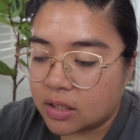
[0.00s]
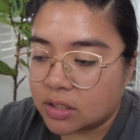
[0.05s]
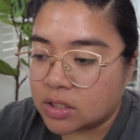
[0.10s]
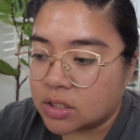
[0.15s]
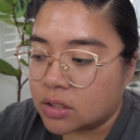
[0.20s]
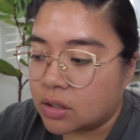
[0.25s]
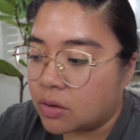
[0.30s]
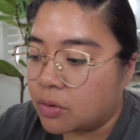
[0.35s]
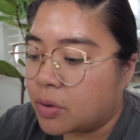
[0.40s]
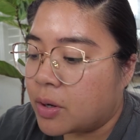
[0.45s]

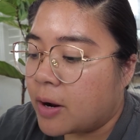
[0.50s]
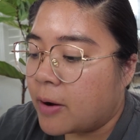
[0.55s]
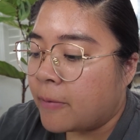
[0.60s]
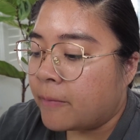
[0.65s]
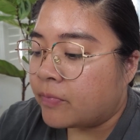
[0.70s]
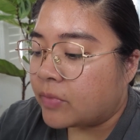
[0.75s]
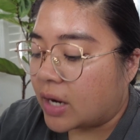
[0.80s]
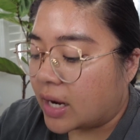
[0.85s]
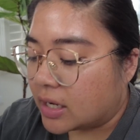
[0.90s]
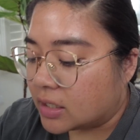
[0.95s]
So
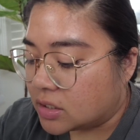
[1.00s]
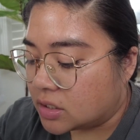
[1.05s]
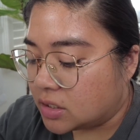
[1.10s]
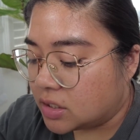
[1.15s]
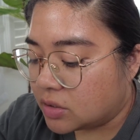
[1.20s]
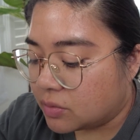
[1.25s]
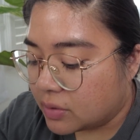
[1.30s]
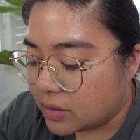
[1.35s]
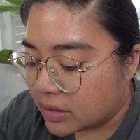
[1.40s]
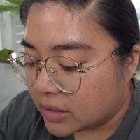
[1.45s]
I had to
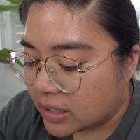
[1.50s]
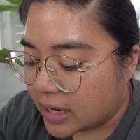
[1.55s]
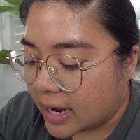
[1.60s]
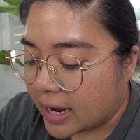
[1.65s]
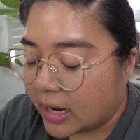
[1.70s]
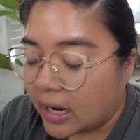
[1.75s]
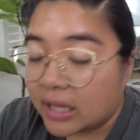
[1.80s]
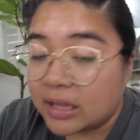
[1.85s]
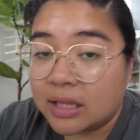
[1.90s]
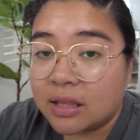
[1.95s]
deal with
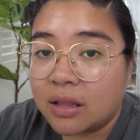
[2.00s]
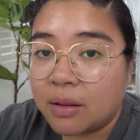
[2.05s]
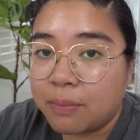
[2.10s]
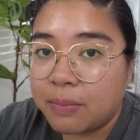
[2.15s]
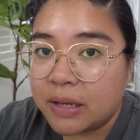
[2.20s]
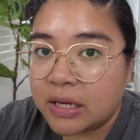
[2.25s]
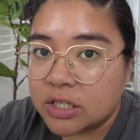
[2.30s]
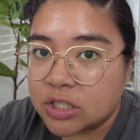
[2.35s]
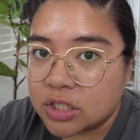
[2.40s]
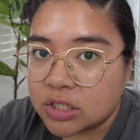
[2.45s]
that, and then the
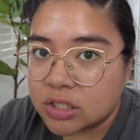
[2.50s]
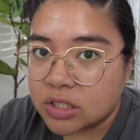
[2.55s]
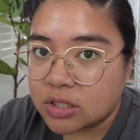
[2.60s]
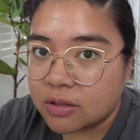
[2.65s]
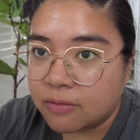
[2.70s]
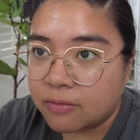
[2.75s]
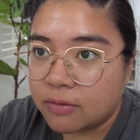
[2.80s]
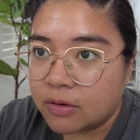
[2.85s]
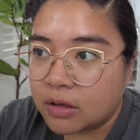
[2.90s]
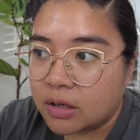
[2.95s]
patient
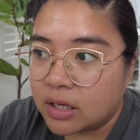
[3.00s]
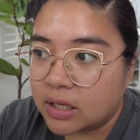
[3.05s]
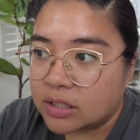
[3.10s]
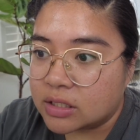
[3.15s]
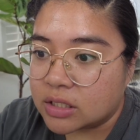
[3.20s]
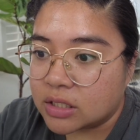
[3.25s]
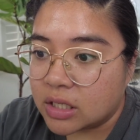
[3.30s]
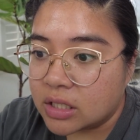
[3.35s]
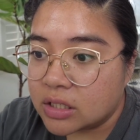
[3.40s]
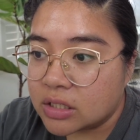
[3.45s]
suffered a
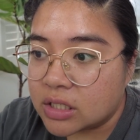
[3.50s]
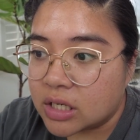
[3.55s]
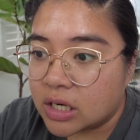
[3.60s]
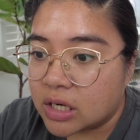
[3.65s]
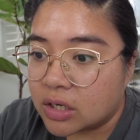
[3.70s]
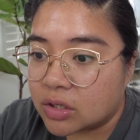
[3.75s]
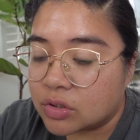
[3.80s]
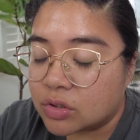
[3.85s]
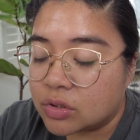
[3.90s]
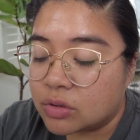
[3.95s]
skin
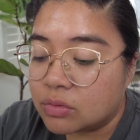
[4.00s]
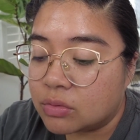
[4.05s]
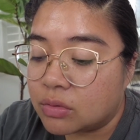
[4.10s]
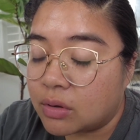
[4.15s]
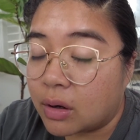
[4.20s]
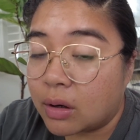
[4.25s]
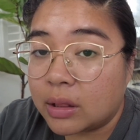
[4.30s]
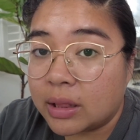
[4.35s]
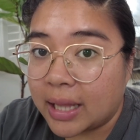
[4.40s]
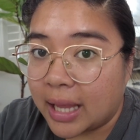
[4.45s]
tear to
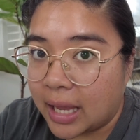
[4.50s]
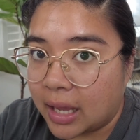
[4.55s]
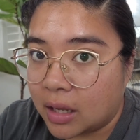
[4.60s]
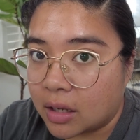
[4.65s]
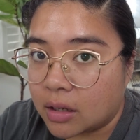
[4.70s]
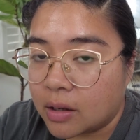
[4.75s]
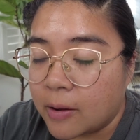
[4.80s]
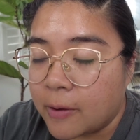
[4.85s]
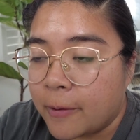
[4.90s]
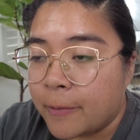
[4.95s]
their leg.